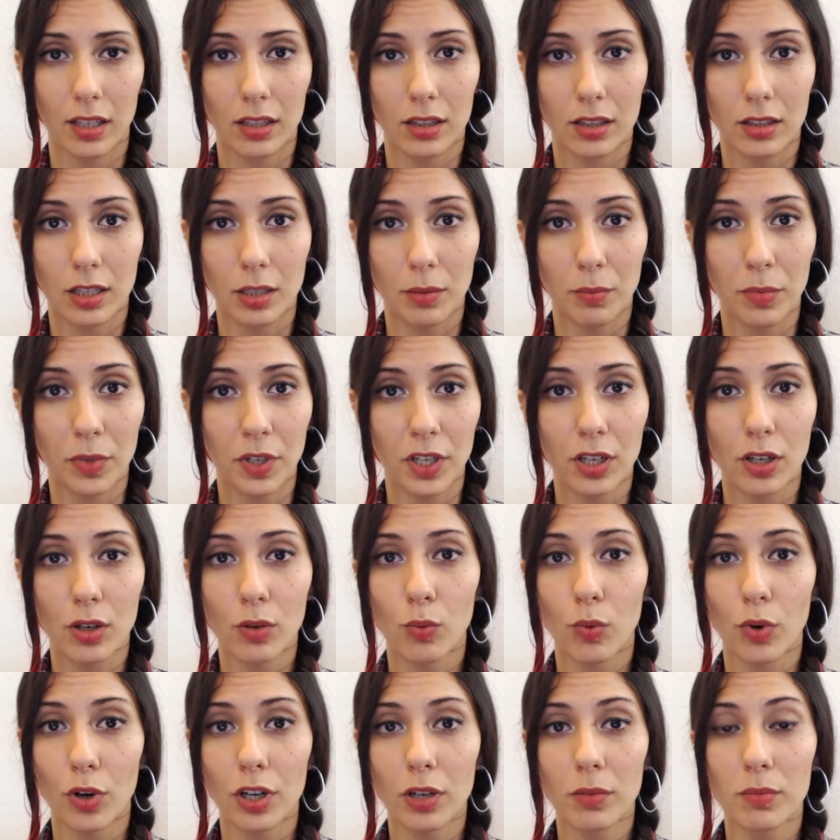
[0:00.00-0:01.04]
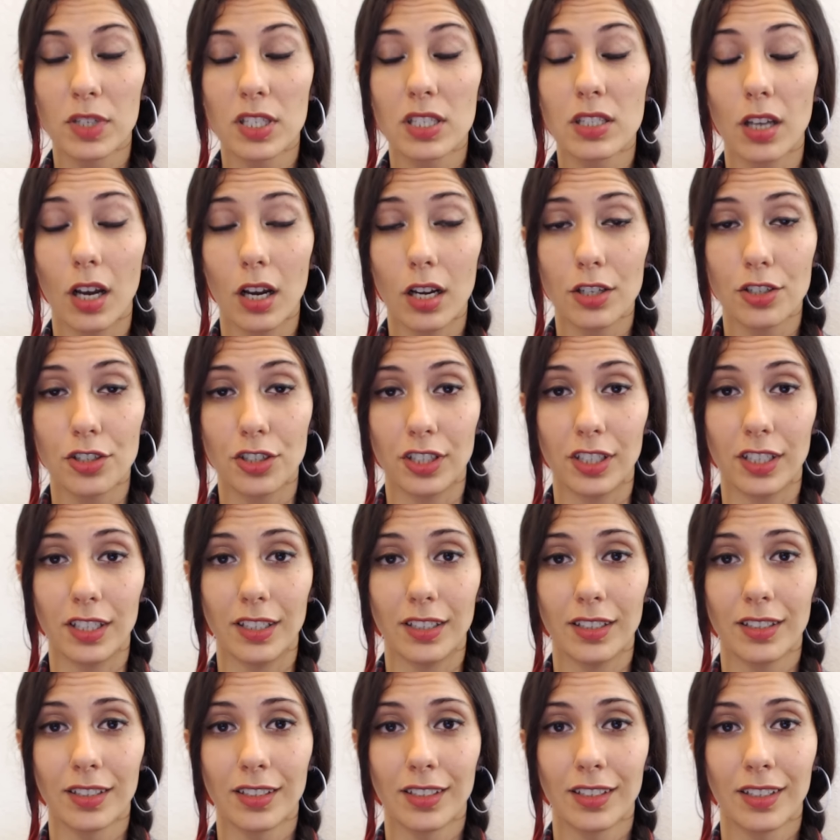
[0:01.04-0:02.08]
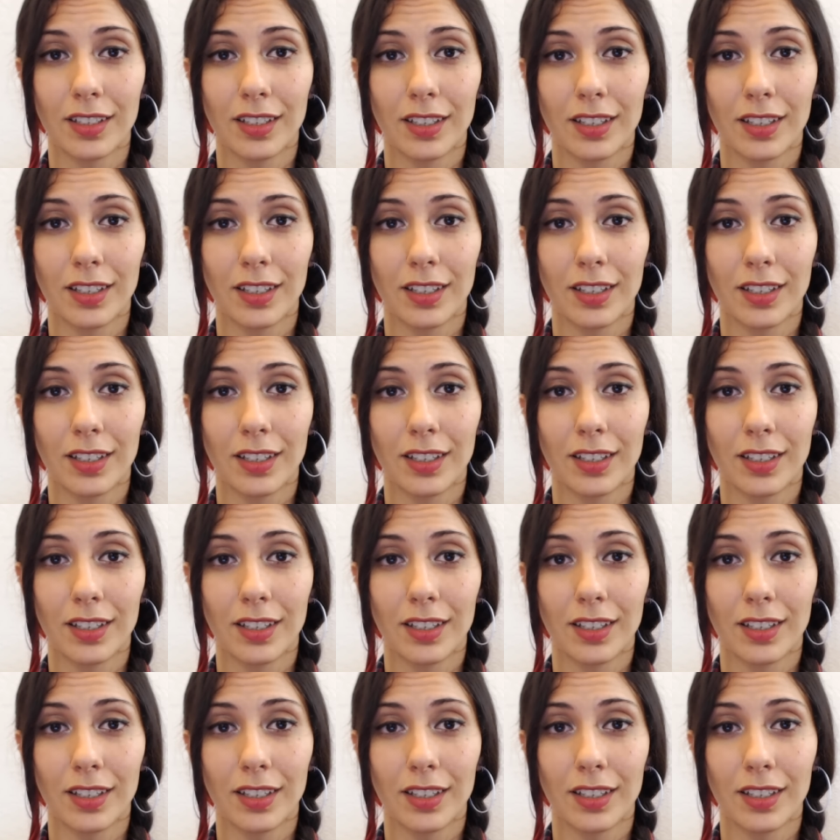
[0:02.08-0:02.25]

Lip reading: that the mere word misogyny